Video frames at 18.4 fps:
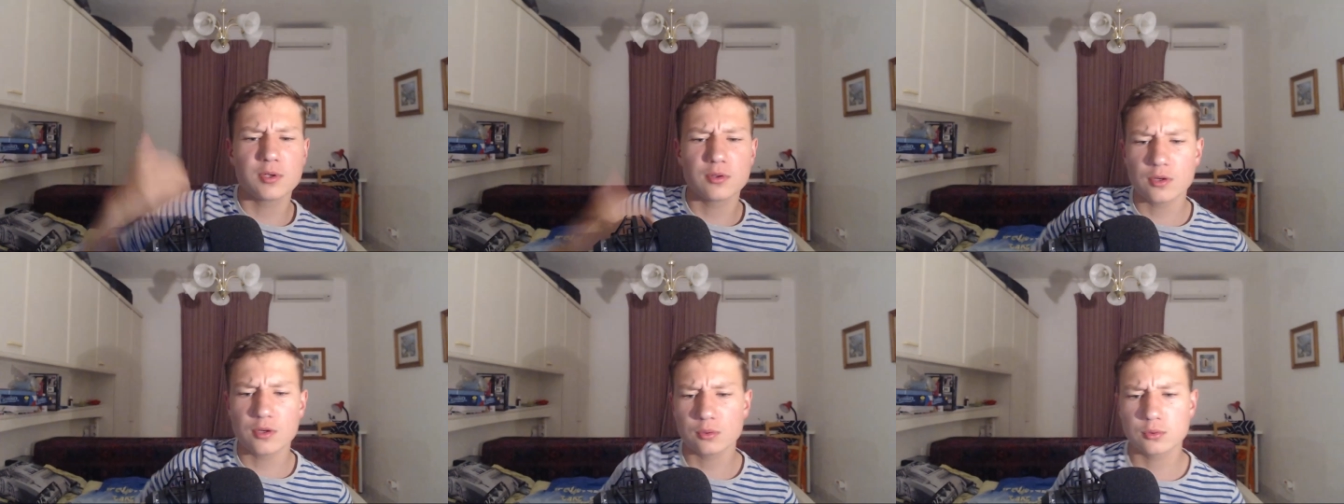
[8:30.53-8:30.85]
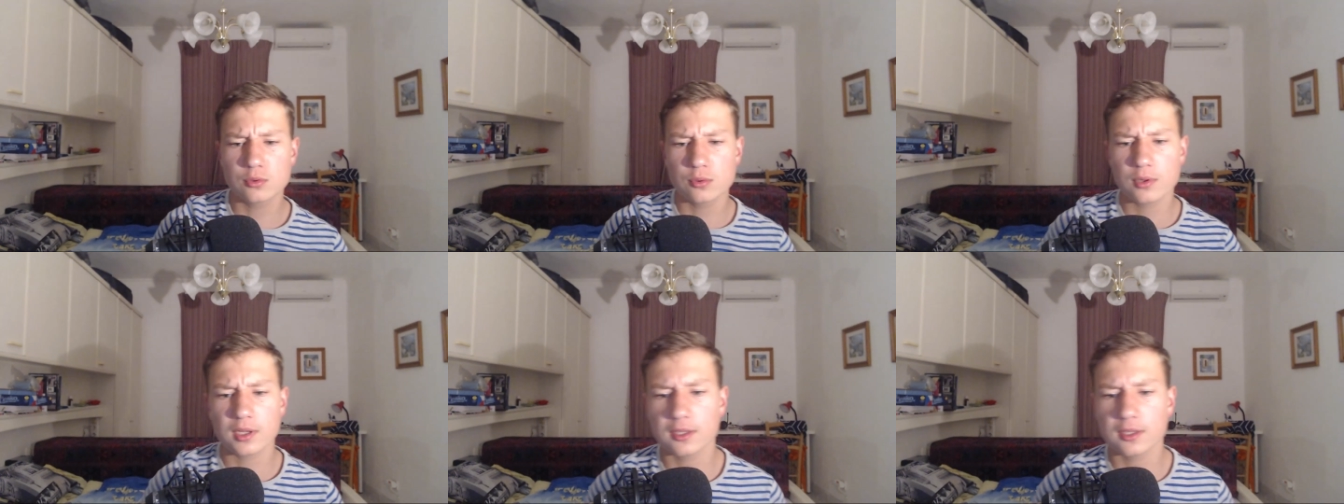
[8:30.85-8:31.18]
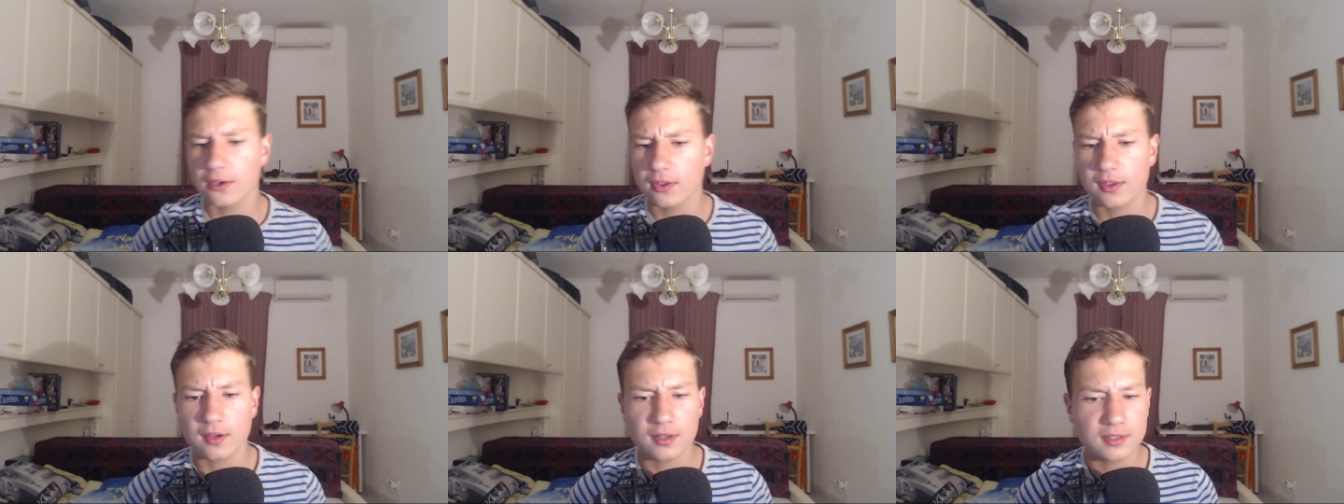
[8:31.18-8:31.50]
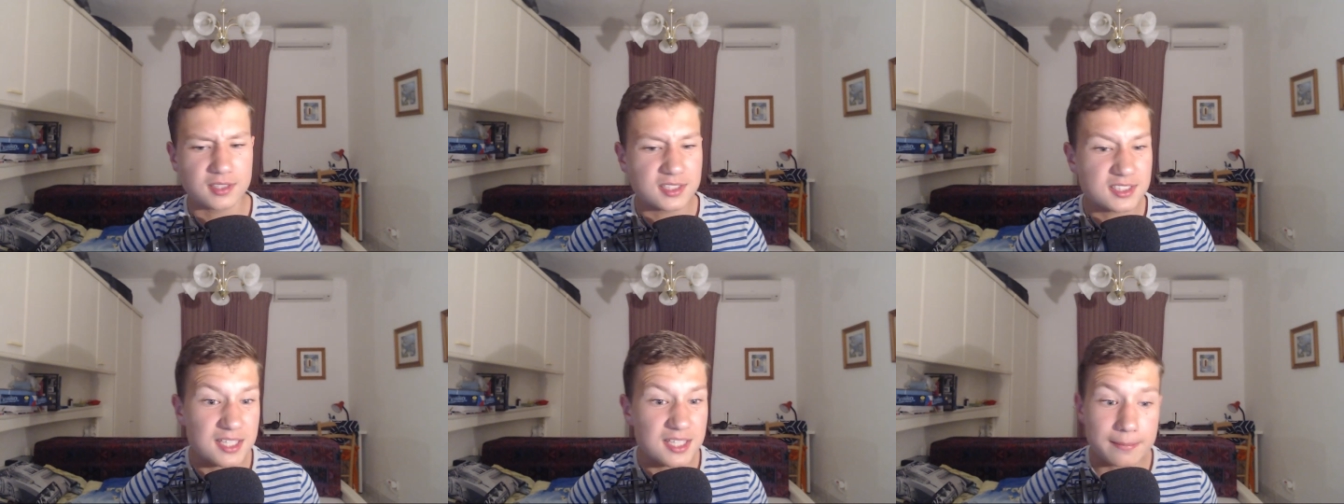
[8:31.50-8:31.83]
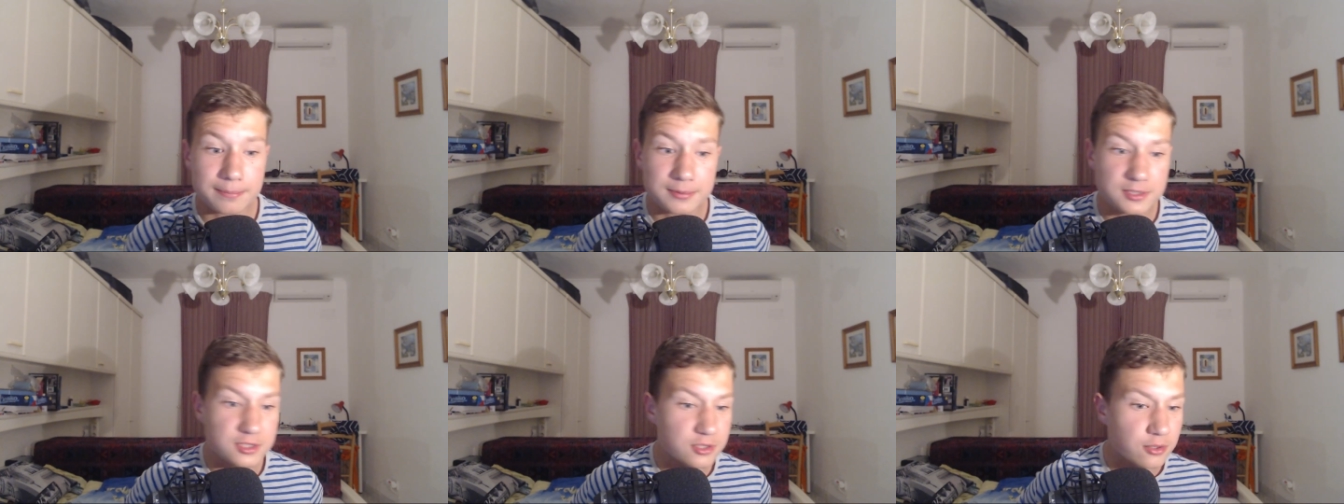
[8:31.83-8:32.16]
know 230
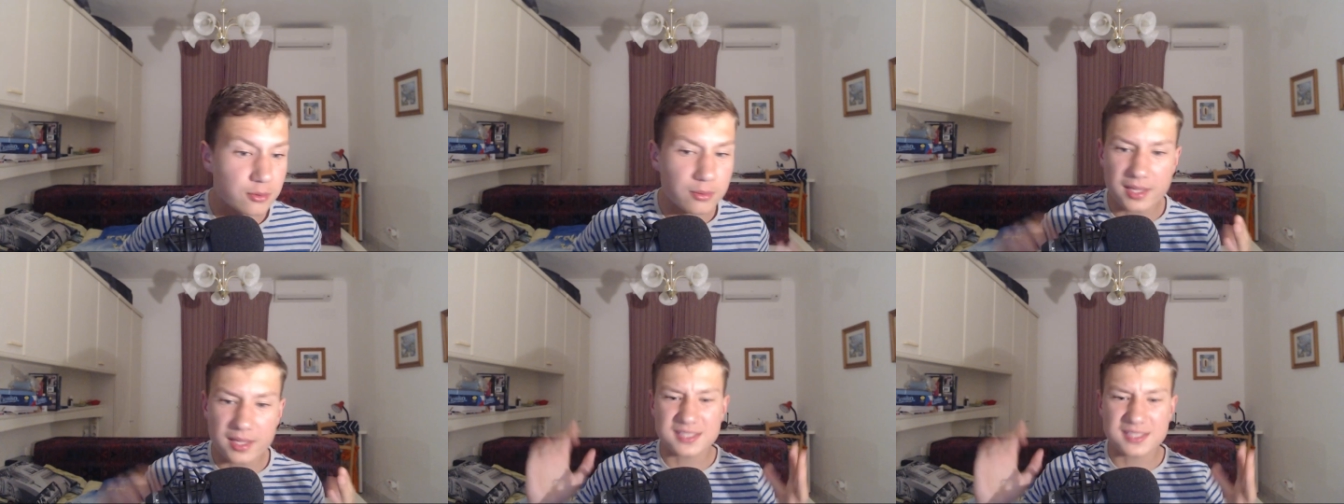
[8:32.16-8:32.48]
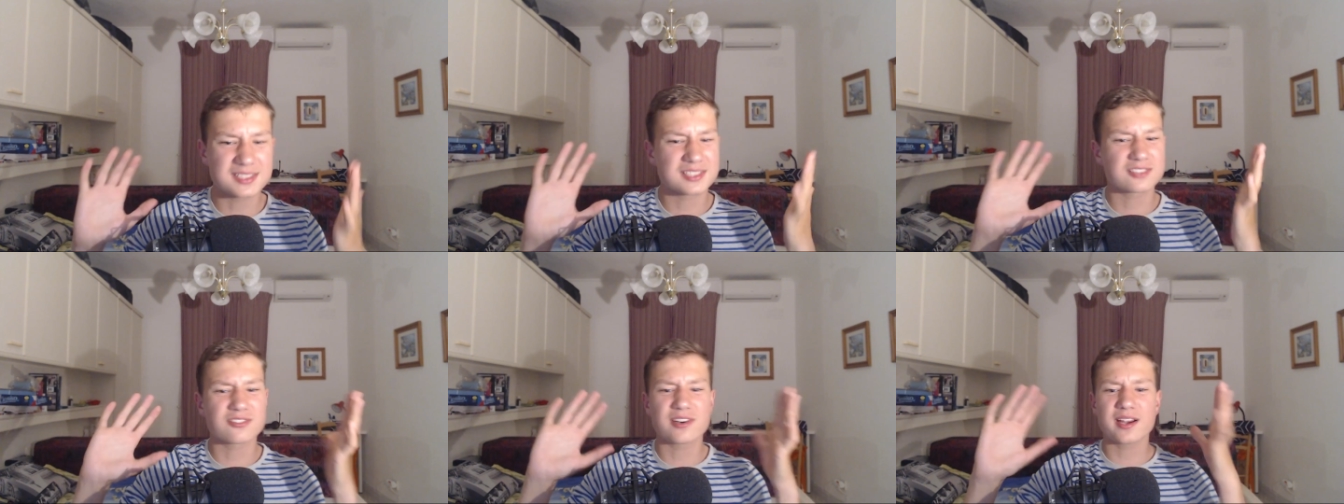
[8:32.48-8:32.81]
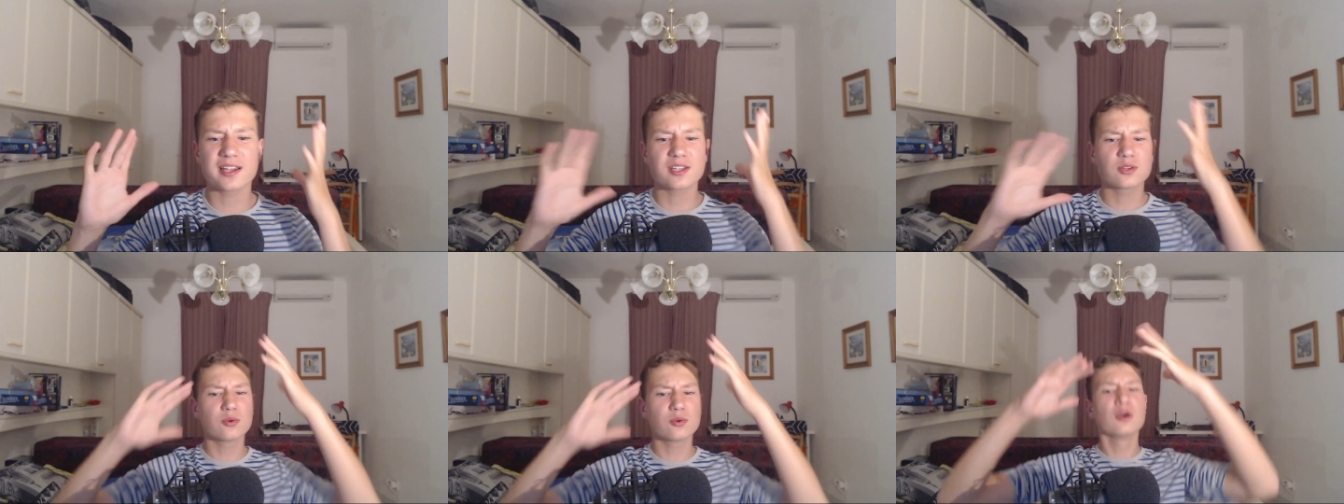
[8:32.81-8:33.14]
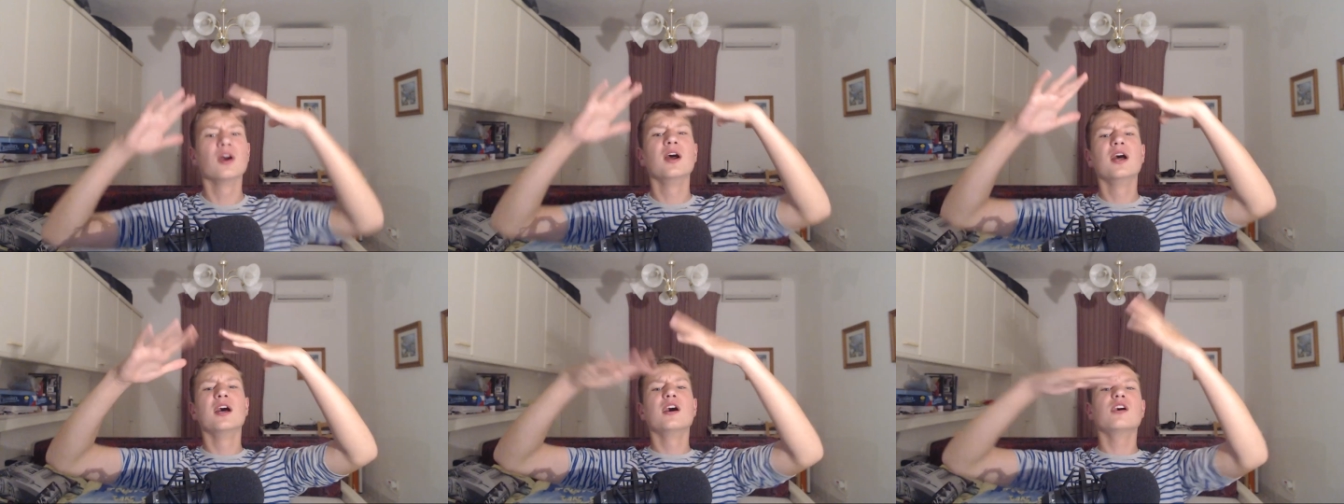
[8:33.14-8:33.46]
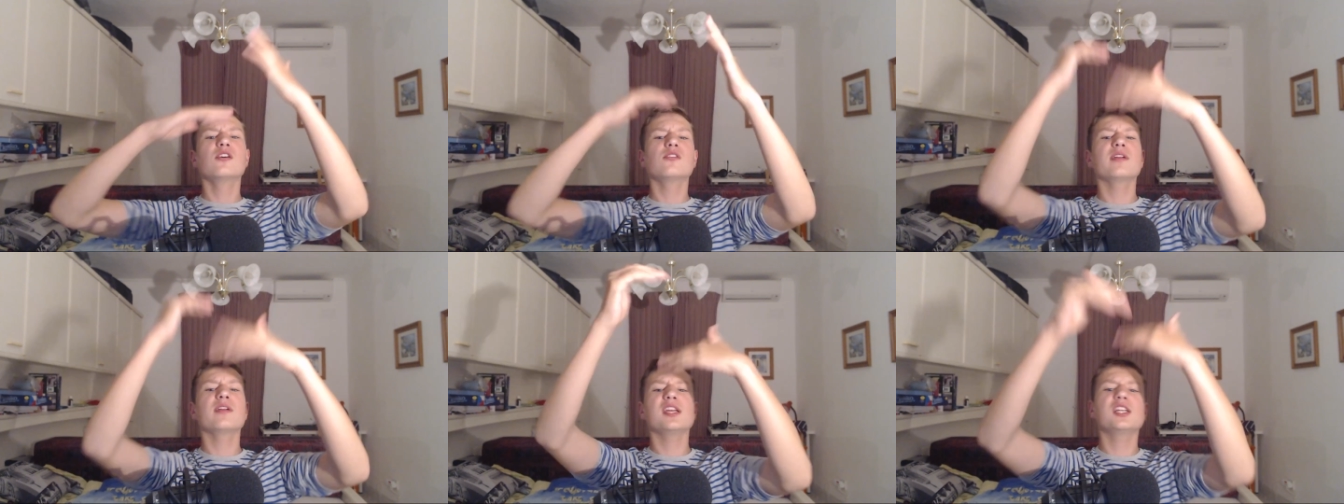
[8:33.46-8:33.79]
subs so let's try to
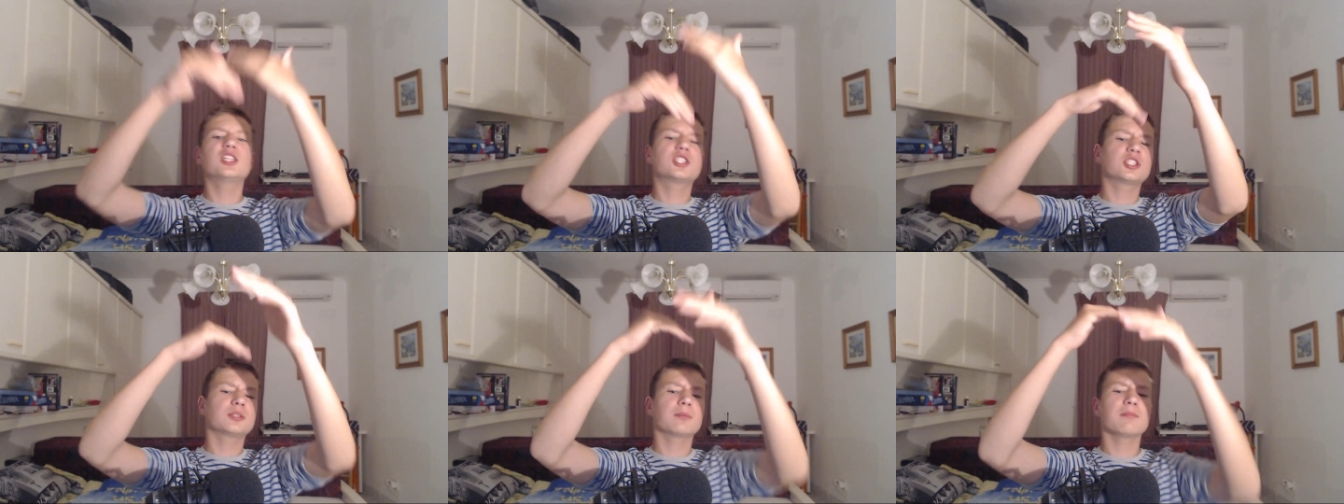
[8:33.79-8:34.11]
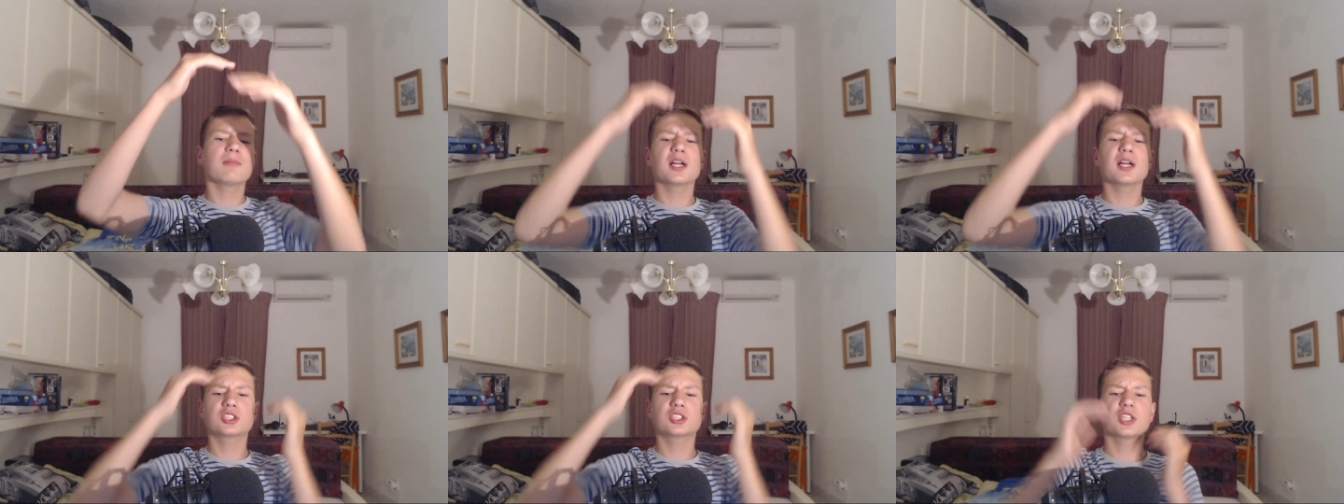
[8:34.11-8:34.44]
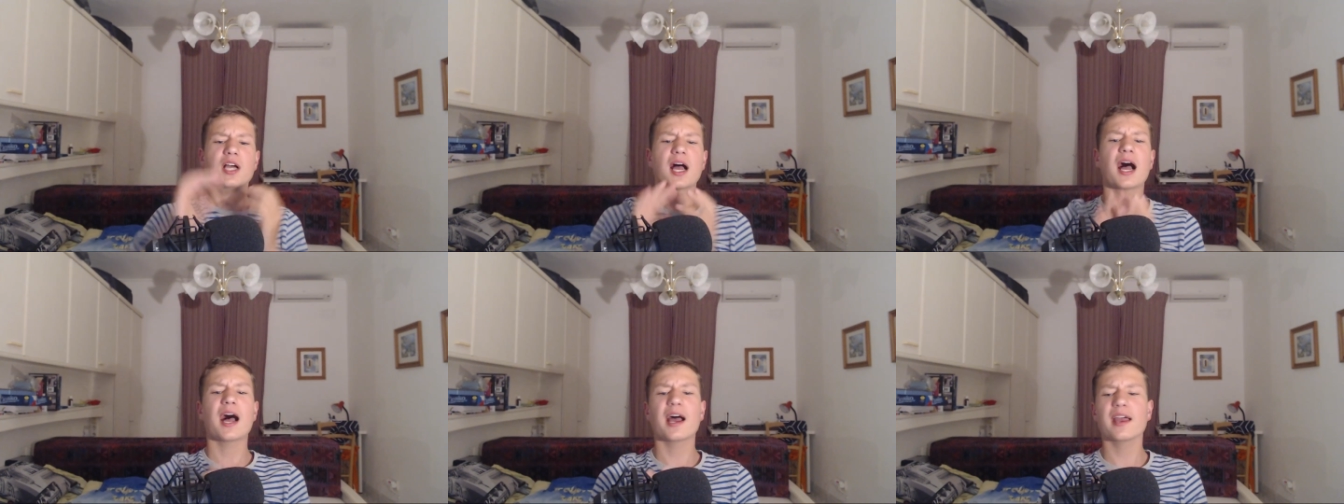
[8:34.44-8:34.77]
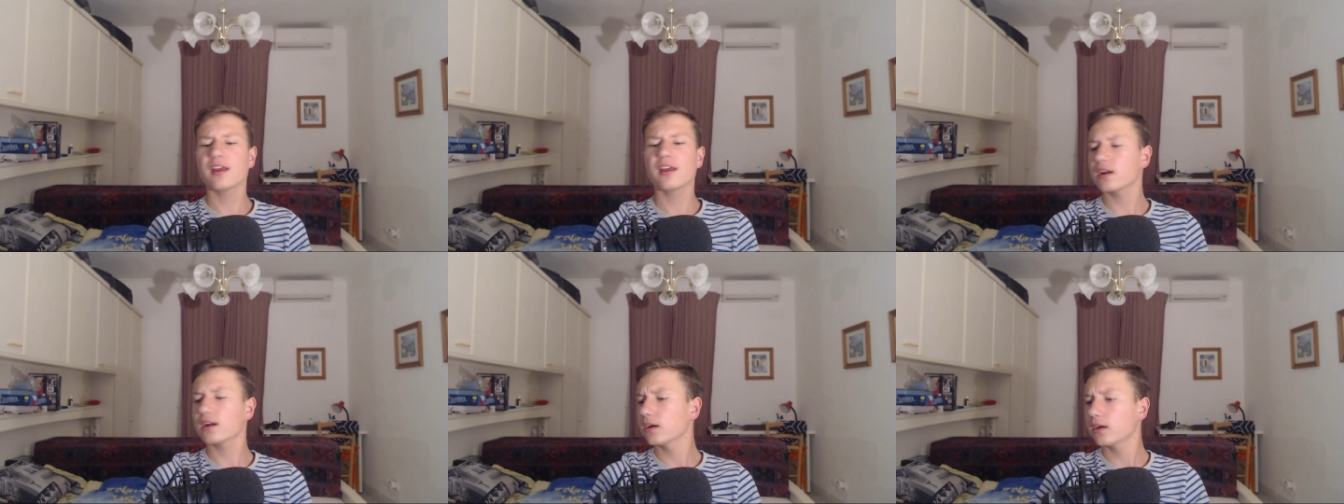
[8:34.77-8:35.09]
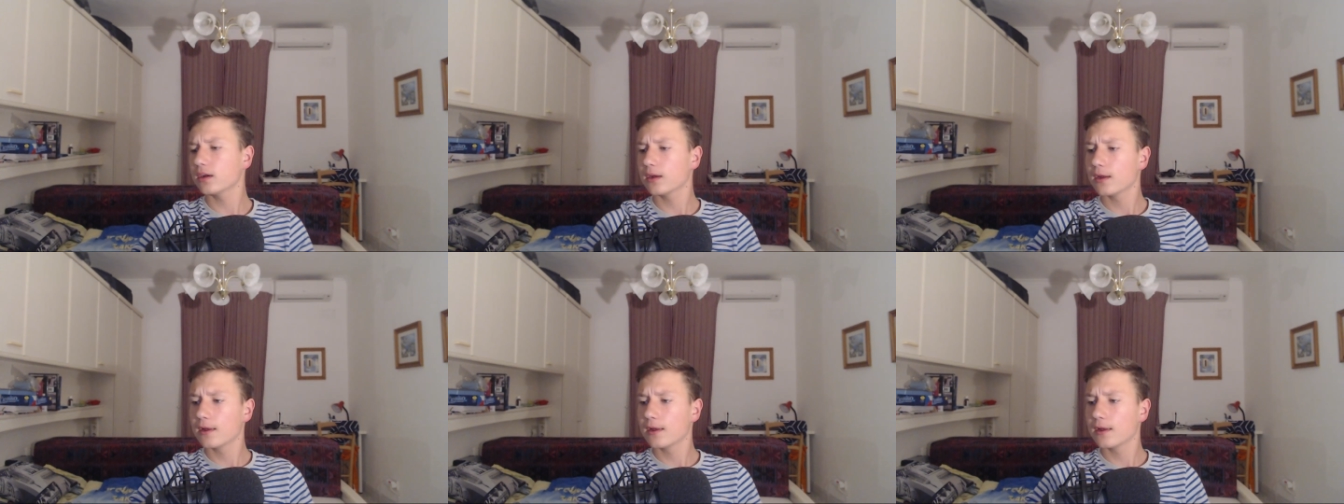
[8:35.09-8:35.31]
reach much higher